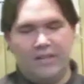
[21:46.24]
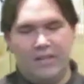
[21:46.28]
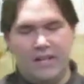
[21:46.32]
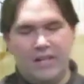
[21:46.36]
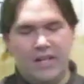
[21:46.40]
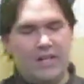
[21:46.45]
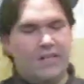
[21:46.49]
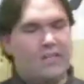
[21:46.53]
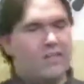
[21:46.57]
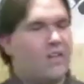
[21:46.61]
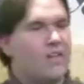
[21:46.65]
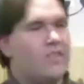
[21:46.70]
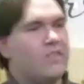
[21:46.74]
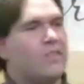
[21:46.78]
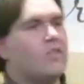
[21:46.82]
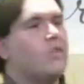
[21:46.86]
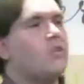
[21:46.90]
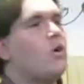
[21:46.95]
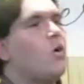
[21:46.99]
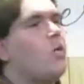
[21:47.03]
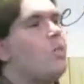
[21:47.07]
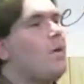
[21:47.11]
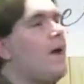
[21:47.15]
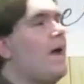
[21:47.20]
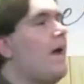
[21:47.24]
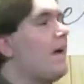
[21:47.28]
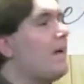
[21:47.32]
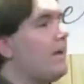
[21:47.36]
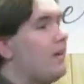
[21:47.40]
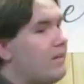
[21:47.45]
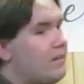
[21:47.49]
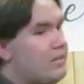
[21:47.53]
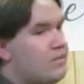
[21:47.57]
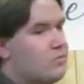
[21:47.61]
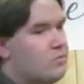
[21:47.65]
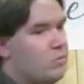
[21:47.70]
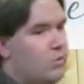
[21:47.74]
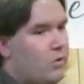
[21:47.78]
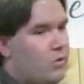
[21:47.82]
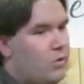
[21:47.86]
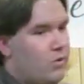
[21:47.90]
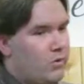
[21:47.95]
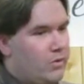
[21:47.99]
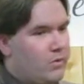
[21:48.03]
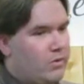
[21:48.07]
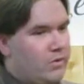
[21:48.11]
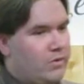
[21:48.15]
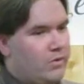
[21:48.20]
He doesn't go back on his
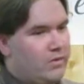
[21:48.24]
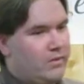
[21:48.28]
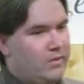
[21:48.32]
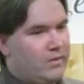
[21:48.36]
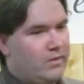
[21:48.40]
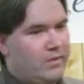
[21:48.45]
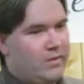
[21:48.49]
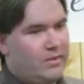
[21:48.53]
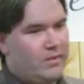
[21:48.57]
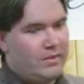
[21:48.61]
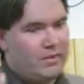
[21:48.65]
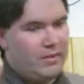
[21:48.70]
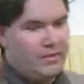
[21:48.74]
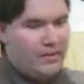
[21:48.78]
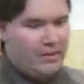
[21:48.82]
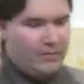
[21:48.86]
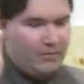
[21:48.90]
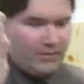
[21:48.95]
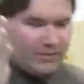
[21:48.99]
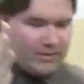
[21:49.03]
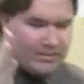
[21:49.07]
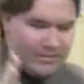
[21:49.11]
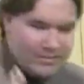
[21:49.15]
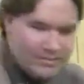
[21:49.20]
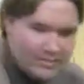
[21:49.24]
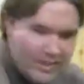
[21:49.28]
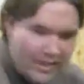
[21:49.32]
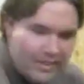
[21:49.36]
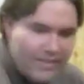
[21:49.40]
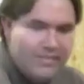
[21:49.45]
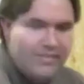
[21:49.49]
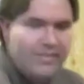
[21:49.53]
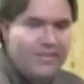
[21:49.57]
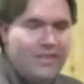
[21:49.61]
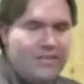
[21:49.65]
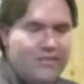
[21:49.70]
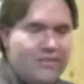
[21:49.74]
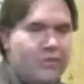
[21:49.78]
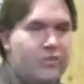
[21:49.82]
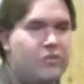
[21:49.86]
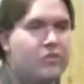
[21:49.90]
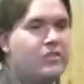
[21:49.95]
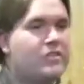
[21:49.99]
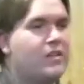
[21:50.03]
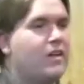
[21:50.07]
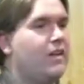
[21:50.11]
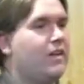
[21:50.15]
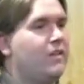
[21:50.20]
word. If he said these are
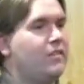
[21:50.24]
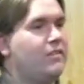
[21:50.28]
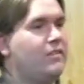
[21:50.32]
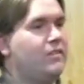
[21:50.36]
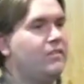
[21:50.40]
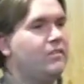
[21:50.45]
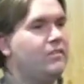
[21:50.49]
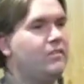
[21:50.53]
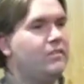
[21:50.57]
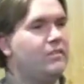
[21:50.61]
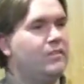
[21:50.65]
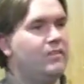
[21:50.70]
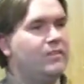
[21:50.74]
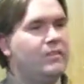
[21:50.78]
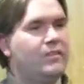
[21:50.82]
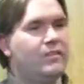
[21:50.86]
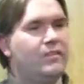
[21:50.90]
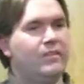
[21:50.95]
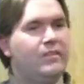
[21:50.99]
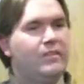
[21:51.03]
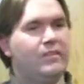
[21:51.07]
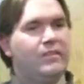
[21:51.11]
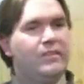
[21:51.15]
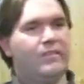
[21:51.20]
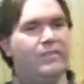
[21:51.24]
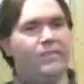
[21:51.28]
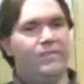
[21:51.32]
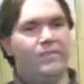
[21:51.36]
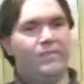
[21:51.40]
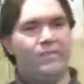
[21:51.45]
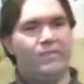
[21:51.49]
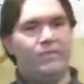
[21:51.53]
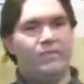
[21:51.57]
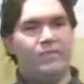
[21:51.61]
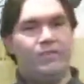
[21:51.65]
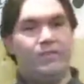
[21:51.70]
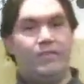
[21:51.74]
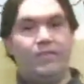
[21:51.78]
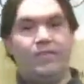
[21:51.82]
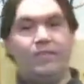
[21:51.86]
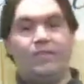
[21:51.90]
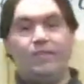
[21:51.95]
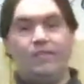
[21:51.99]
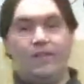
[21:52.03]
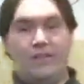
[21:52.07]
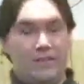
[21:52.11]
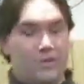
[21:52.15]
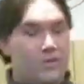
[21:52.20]
sins,
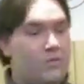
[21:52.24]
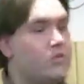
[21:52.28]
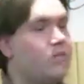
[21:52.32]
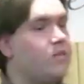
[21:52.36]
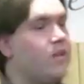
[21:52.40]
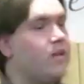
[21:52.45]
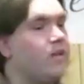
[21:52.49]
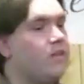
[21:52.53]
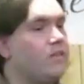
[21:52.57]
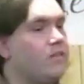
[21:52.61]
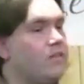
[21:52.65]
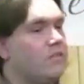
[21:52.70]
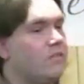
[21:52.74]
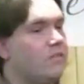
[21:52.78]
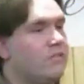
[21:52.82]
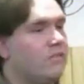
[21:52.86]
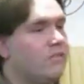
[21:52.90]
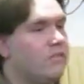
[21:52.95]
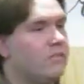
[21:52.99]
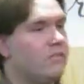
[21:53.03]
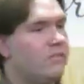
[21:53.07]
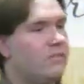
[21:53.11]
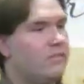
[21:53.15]
then they're sins.